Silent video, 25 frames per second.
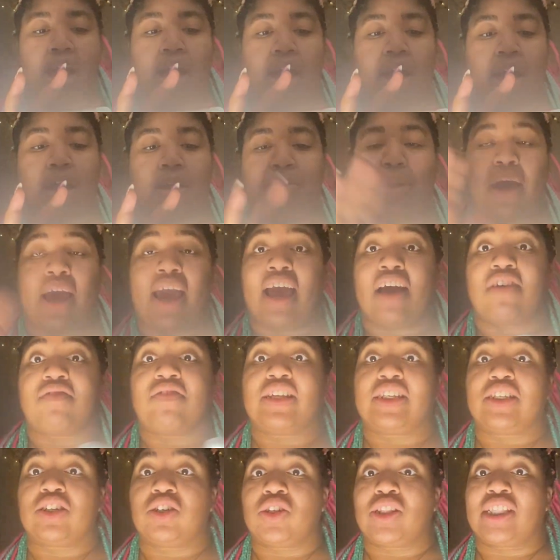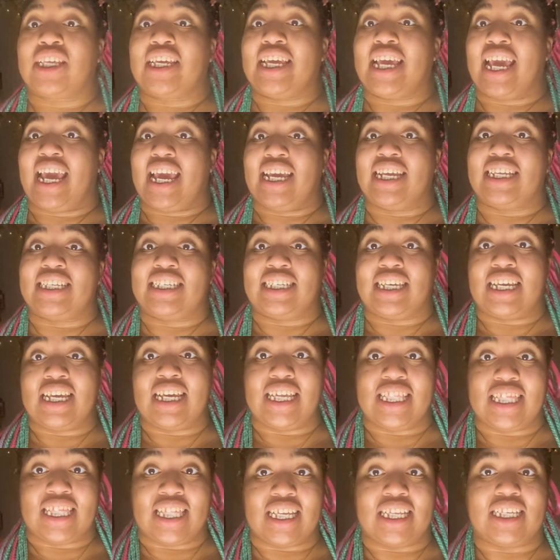I have until the
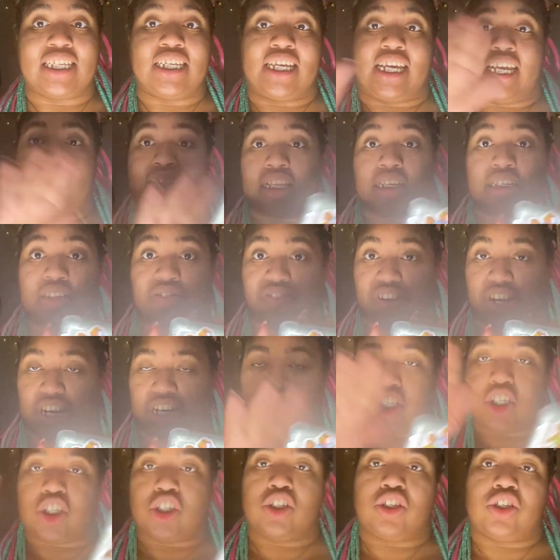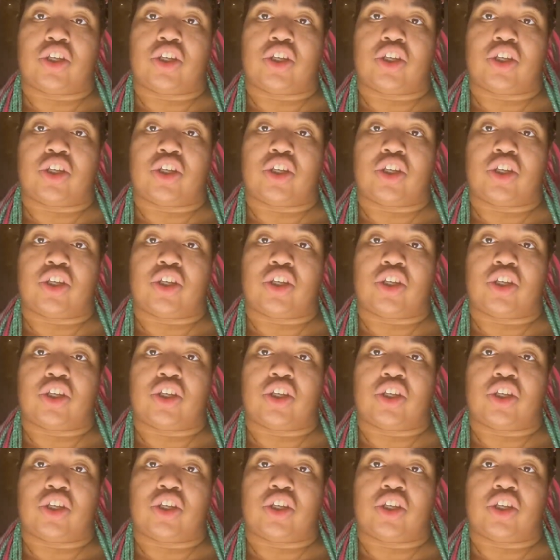18th to get this finished.